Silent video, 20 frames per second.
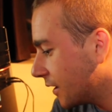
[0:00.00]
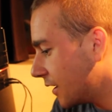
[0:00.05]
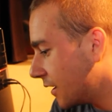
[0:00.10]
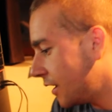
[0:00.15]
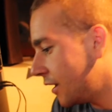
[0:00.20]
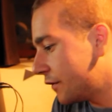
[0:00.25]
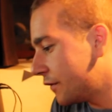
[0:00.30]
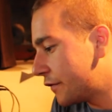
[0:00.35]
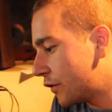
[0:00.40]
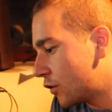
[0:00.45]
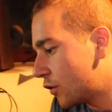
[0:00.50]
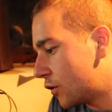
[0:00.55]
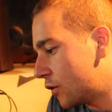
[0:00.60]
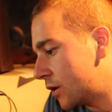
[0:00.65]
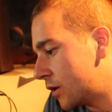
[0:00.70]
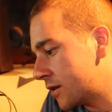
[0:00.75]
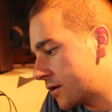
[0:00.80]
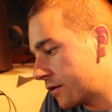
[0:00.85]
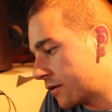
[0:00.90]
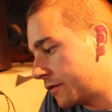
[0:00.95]
Heat 4
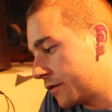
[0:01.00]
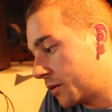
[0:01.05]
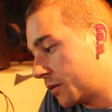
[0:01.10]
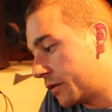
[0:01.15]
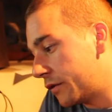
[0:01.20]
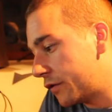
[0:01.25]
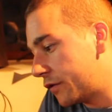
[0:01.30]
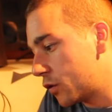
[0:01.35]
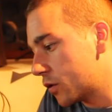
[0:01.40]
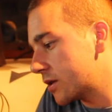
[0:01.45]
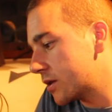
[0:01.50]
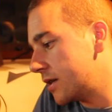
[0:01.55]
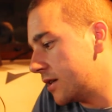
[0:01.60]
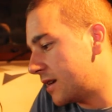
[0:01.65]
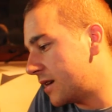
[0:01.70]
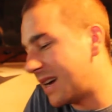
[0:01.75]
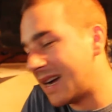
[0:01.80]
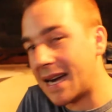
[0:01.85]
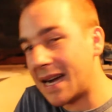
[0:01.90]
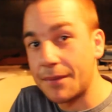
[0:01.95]
has the number 4
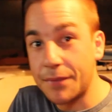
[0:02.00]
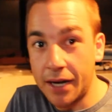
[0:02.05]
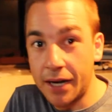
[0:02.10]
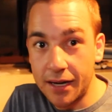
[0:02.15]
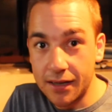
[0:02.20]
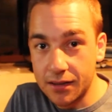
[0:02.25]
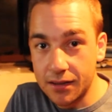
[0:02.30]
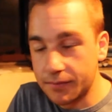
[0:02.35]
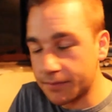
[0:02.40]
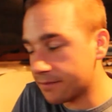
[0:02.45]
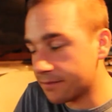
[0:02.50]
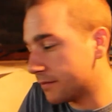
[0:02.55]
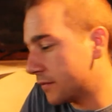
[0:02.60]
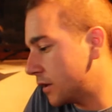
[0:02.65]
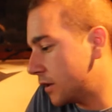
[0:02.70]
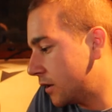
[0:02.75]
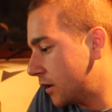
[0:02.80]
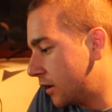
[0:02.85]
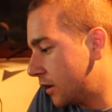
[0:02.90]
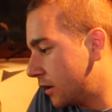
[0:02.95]
seed Hammerhead,
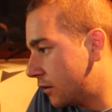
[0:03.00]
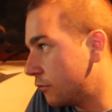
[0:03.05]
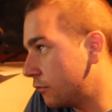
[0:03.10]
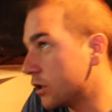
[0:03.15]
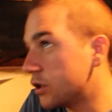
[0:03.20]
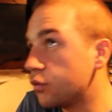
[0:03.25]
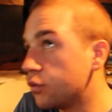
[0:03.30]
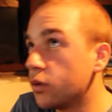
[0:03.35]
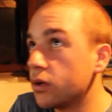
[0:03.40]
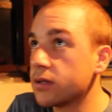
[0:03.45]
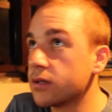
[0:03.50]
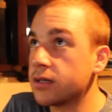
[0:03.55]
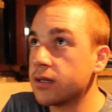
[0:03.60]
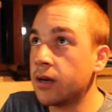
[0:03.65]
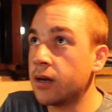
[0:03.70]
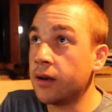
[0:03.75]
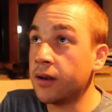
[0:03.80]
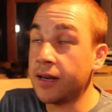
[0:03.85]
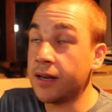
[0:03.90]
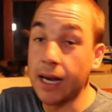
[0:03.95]
which was
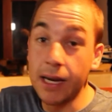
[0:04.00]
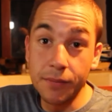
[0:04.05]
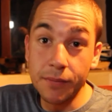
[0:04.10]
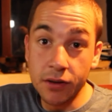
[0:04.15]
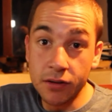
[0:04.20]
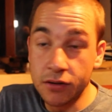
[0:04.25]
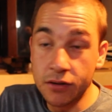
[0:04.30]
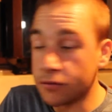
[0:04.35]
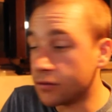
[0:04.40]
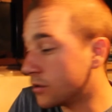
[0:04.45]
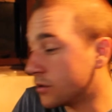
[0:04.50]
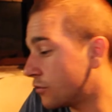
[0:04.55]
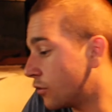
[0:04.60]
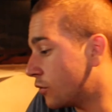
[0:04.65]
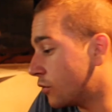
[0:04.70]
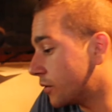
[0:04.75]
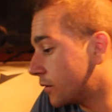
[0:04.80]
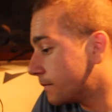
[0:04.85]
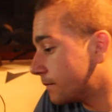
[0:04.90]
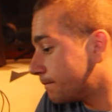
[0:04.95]
a Gaming Toys
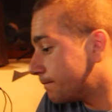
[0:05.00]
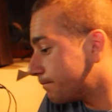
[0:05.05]
robot,